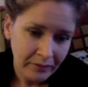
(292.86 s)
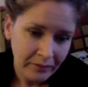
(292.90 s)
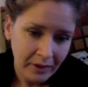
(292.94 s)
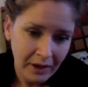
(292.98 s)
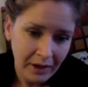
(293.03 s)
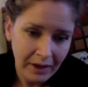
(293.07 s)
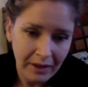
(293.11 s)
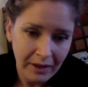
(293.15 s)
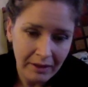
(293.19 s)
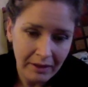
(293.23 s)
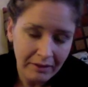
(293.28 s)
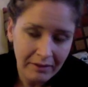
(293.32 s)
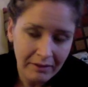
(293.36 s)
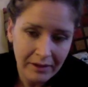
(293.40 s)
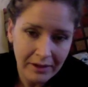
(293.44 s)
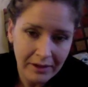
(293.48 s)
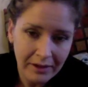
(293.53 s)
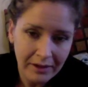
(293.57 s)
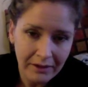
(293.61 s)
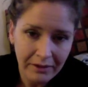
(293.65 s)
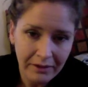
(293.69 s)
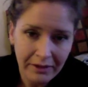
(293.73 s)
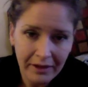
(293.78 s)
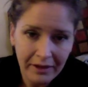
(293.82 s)
And, you
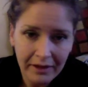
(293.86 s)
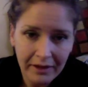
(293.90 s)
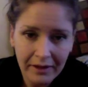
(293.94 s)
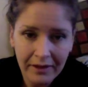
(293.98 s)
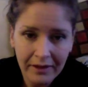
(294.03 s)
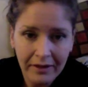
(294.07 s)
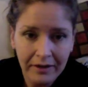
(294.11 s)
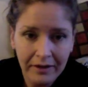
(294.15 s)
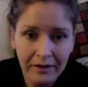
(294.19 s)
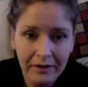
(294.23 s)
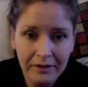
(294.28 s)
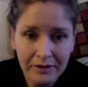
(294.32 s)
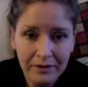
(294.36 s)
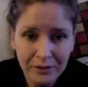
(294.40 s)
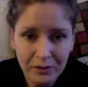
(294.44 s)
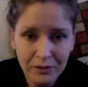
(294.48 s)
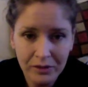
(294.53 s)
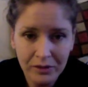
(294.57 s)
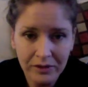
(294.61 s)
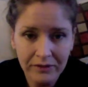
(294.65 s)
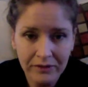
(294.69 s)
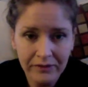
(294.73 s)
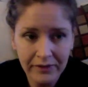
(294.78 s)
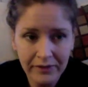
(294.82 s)
know, think that they're sort
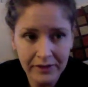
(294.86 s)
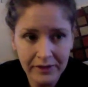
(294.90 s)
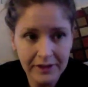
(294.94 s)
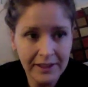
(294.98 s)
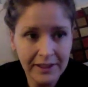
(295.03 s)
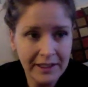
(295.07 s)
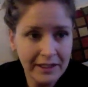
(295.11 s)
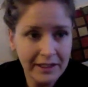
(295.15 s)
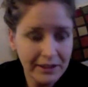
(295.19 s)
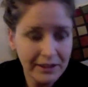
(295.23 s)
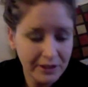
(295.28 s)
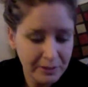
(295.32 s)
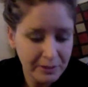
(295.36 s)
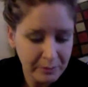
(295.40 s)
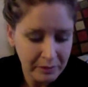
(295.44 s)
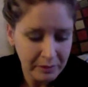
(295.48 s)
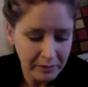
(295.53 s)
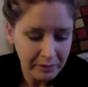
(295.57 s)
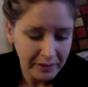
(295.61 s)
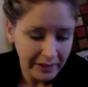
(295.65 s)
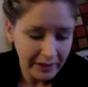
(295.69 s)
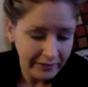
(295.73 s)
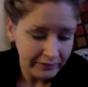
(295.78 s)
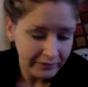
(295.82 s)
of elitish, but
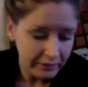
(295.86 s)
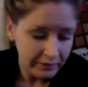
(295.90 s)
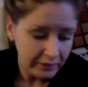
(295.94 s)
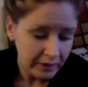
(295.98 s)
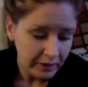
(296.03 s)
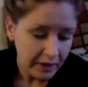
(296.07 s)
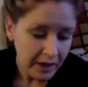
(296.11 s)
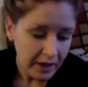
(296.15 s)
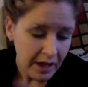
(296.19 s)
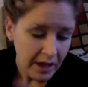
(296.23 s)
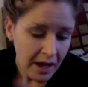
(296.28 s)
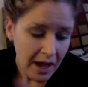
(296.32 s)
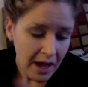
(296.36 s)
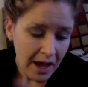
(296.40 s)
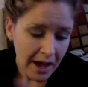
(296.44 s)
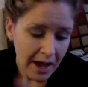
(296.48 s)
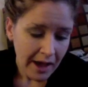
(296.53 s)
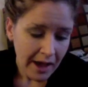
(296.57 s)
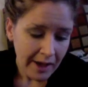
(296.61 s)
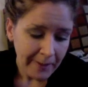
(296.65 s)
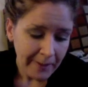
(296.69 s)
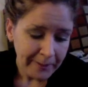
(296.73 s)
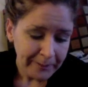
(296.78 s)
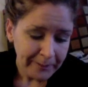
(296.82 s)
whatever.
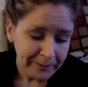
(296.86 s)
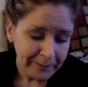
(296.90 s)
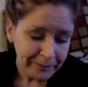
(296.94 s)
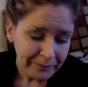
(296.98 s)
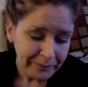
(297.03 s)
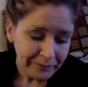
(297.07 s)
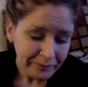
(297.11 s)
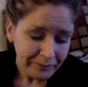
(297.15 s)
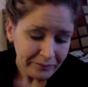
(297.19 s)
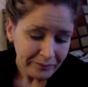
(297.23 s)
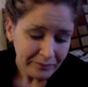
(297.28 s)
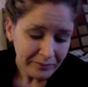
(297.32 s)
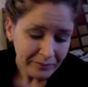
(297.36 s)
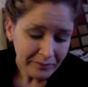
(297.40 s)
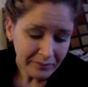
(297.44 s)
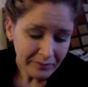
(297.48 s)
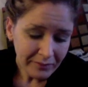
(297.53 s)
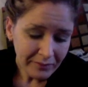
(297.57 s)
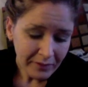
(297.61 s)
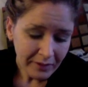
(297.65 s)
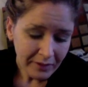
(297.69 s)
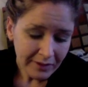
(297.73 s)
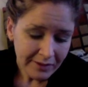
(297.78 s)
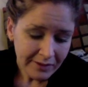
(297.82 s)
And
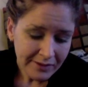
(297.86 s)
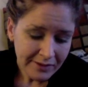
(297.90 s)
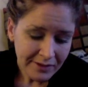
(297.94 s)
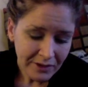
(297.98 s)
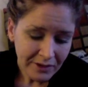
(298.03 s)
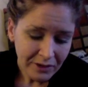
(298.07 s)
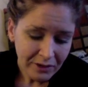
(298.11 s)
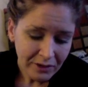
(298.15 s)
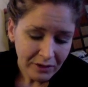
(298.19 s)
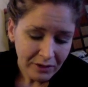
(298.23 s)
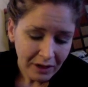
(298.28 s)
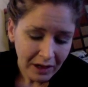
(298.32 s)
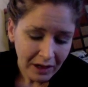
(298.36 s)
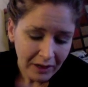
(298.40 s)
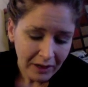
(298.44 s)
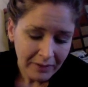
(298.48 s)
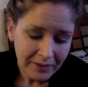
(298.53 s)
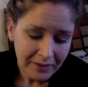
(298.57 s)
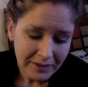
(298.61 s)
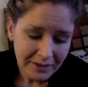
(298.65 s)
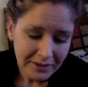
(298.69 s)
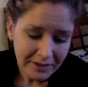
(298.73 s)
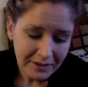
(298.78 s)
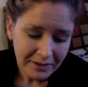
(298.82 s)
so I
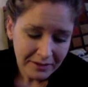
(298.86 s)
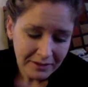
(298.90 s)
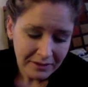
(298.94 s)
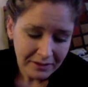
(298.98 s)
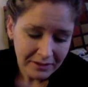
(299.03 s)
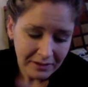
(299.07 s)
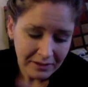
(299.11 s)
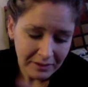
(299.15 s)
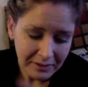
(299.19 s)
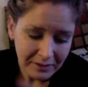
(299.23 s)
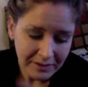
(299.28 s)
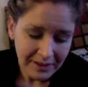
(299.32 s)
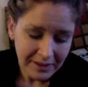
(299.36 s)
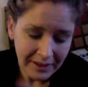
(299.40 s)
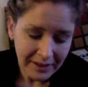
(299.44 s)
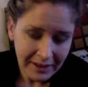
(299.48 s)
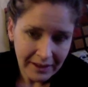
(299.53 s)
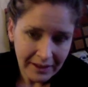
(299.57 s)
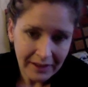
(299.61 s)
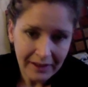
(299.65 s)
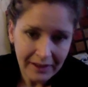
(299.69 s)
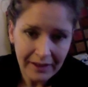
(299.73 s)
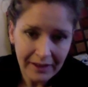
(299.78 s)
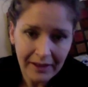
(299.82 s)
was
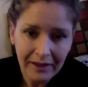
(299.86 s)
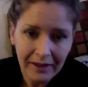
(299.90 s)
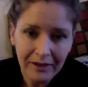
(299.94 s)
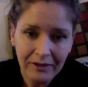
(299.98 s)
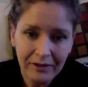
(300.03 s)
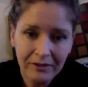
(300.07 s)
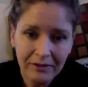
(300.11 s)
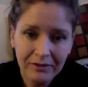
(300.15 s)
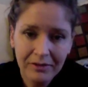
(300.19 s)
thinking, you know,